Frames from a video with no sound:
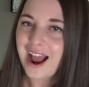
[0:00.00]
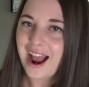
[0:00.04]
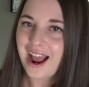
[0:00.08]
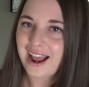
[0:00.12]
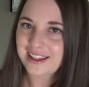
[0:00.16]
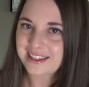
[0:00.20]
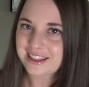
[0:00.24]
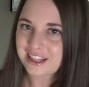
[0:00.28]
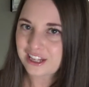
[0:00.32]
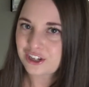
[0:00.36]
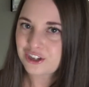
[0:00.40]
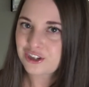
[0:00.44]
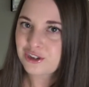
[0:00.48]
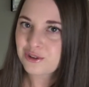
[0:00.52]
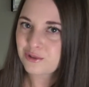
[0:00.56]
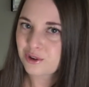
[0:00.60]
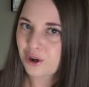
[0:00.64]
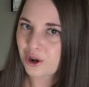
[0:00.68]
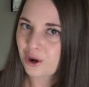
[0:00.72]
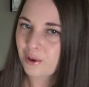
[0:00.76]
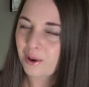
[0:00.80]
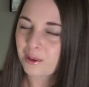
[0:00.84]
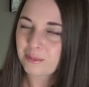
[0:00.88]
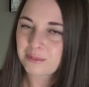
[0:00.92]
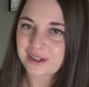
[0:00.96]
I think you
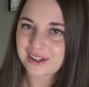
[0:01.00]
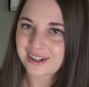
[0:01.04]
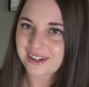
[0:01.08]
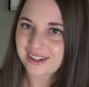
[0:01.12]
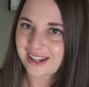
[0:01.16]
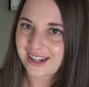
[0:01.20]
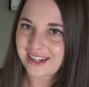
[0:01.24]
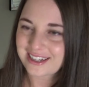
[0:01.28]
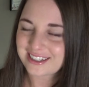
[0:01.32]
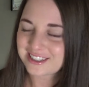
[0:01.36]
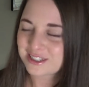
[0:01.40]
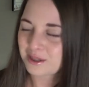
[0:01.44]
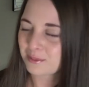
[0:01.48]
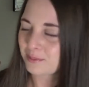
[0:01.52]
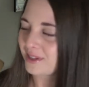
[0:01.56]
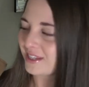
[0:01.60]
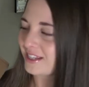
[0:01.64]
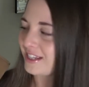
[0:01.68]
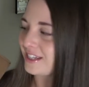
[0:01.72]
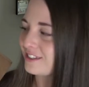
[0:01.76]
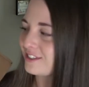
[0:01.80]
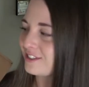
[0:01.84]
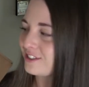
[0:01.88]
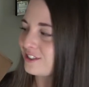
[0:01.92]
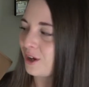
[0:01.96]
know I'm gonna like some of
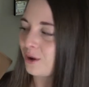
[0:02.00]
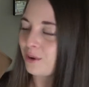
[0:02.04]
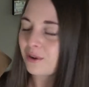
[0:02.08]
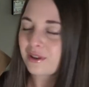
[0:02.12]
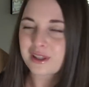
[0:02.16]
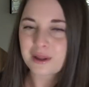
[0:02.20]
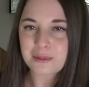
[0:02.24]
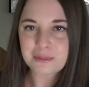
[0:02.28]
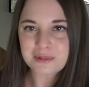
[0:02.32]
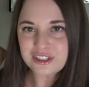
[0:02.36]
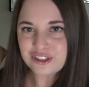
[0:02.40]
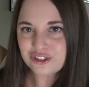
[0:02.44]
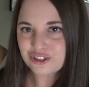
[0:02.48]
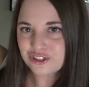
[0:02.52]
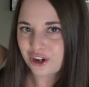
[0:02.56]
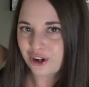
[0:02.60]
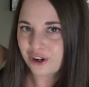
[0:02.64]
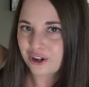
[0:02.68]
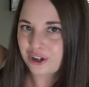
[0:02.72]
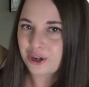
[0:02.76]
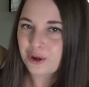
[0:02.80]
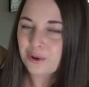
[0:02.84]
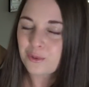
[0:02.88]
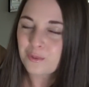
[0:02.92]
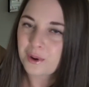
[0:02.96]
these. So let me show
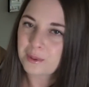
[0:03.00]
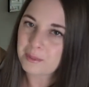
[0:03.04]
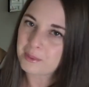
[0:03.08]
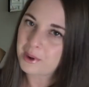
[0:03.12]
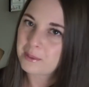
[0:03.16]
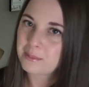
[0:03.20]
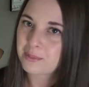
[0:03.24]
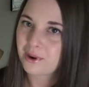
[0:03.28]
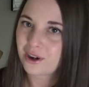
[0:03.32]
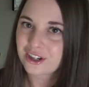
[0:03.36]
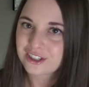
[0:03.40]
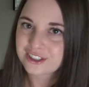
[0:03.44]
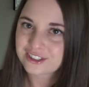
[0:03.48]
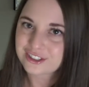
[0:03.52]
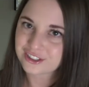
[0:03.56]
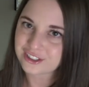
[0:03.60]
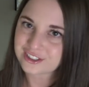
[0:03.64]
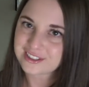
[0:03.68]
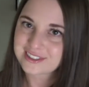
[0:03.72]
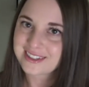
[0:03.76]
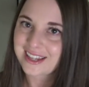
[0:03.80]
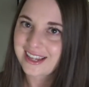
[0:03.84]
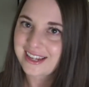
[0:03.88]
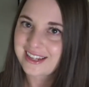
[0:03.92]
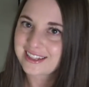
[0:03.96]
you what my box
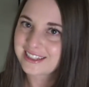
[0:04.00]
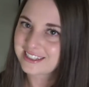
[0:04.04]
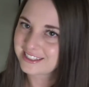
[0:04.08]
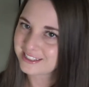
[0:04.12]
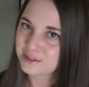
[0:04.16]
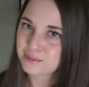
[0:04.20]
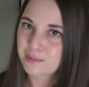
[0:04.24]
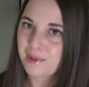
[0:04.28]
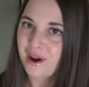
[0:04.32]
looks like this